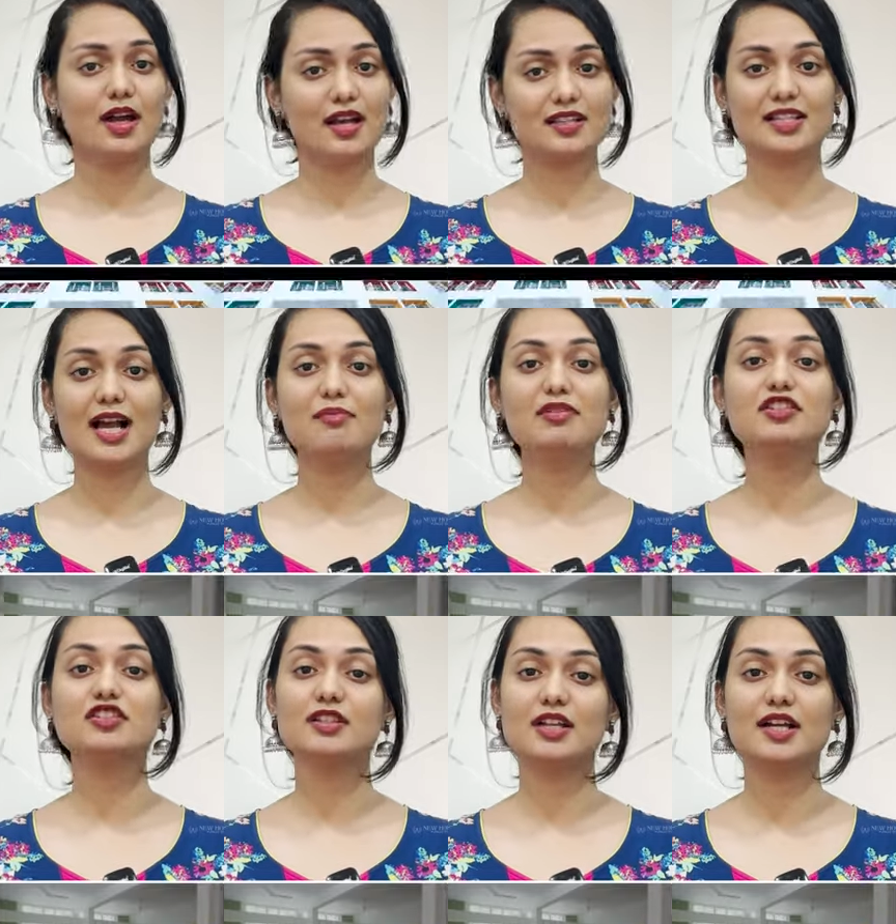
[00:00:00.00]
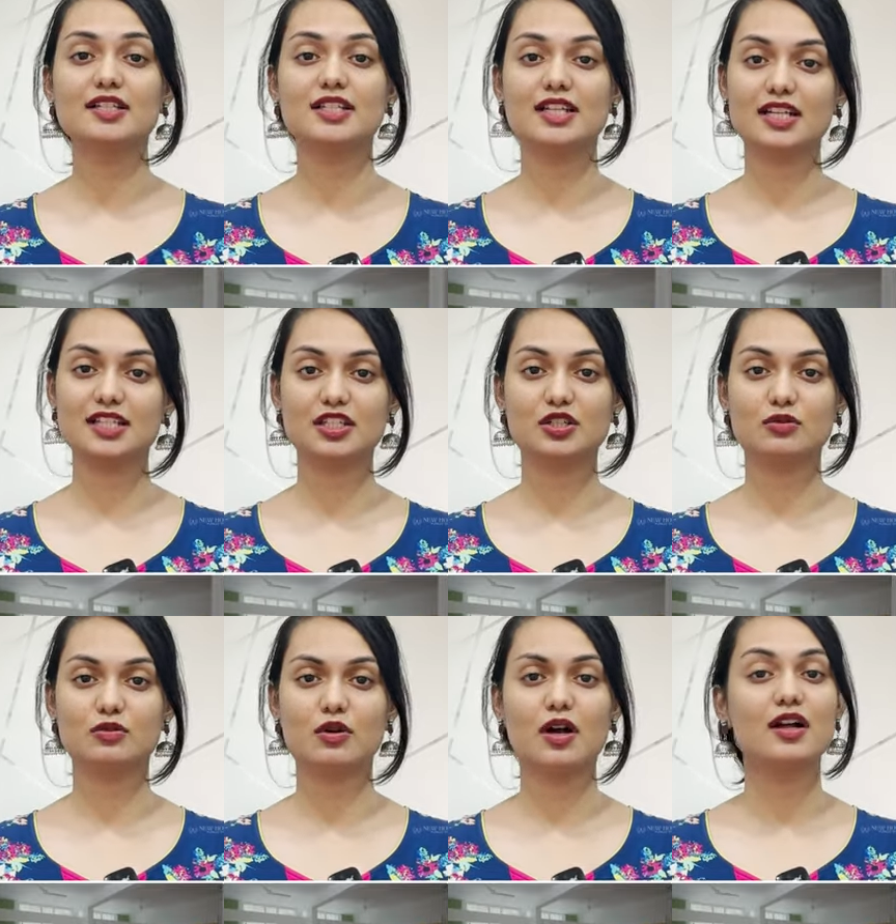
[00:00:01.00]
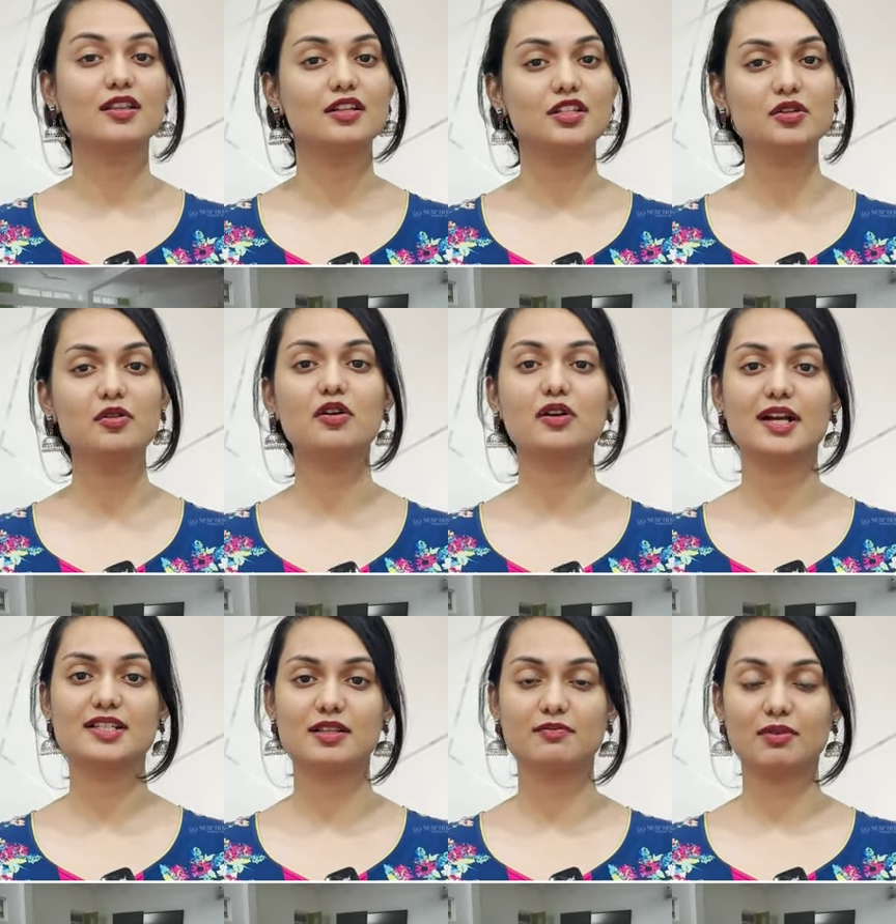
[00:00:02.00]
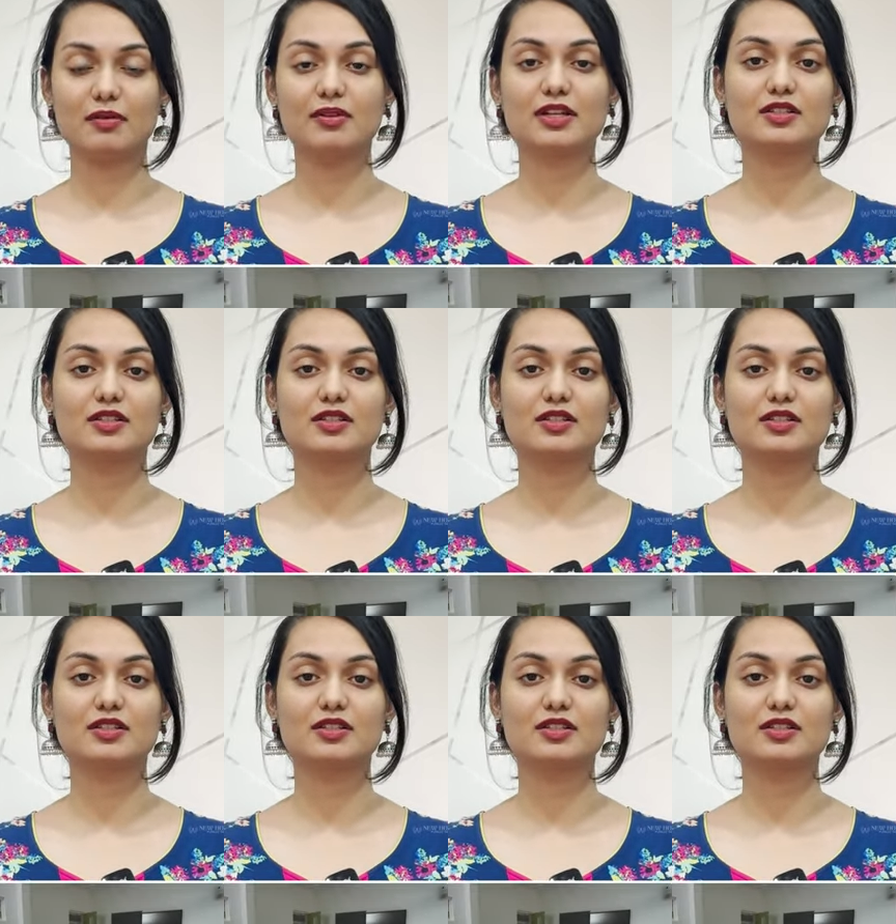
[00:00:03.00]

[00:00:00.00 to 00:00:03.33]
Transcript: Established in 1982, the New Horizon Public